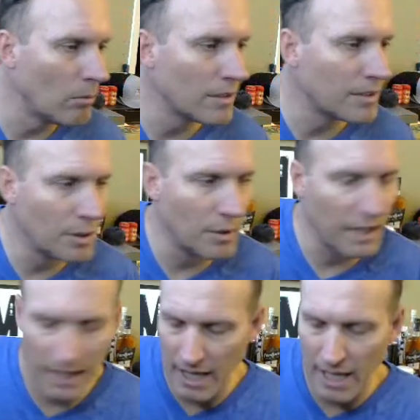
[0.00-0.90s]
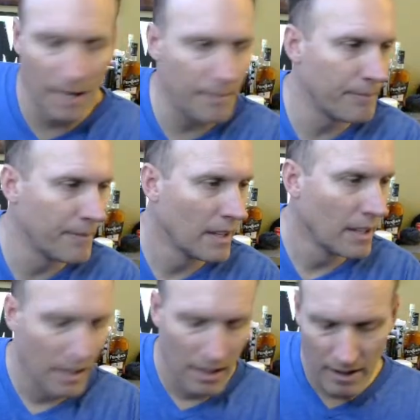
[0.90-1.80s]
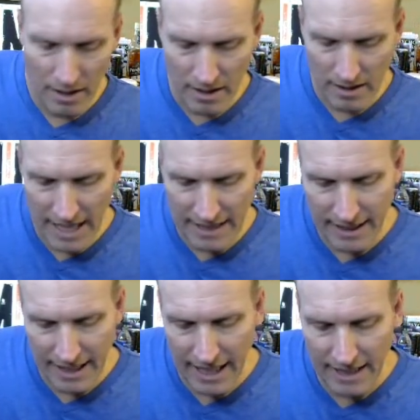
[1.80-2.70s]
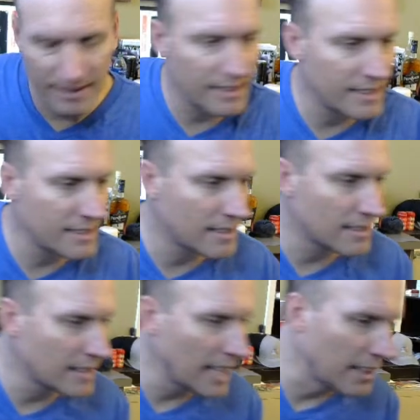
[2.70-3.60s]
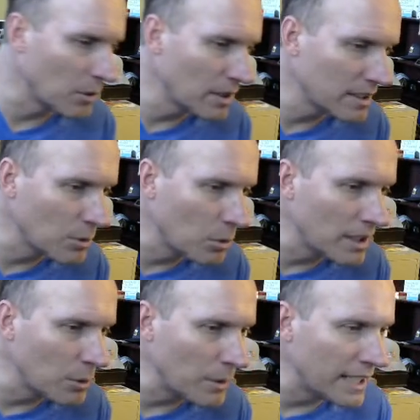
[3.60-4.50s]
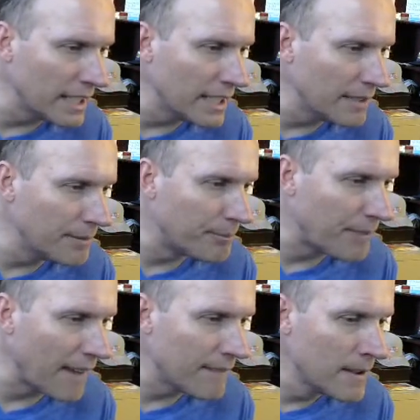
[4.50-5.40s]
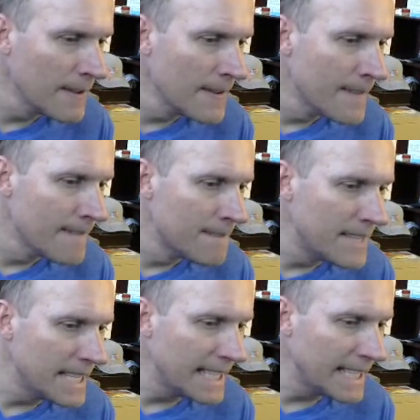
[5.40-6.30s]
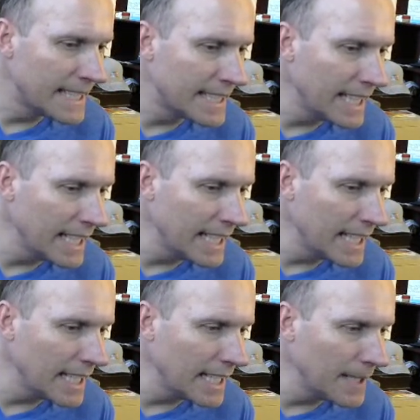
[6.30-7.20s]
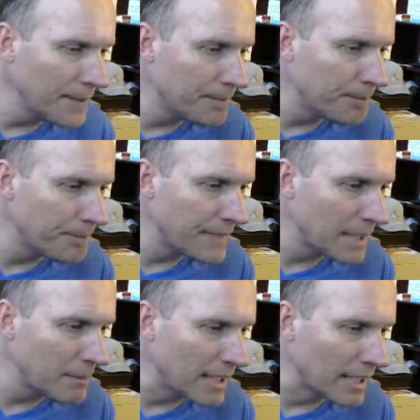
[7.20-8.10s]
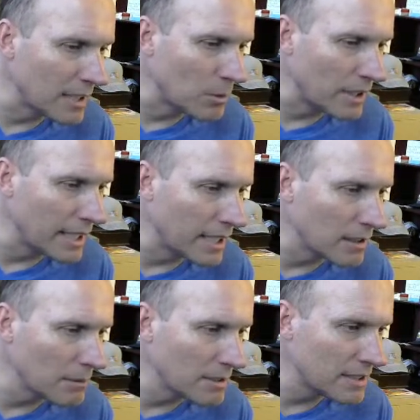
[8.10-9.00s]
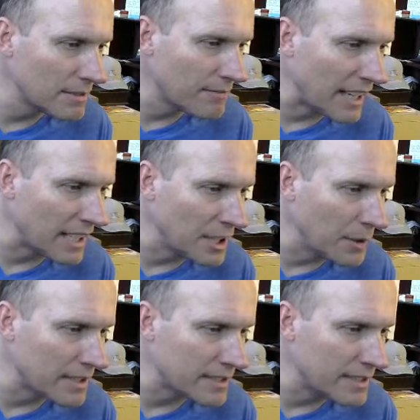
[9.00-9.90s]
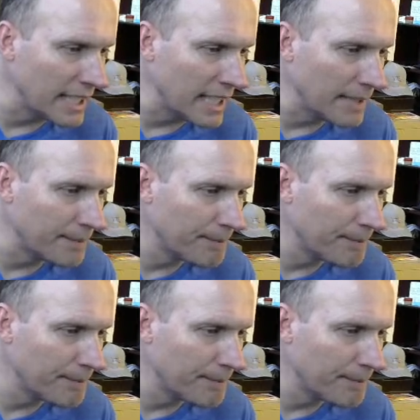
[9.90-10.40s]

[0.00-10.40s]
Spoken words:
Let's do it again because that's against Tether. Where's the one that we did? VET. Give me a good one here. Let me find a USD.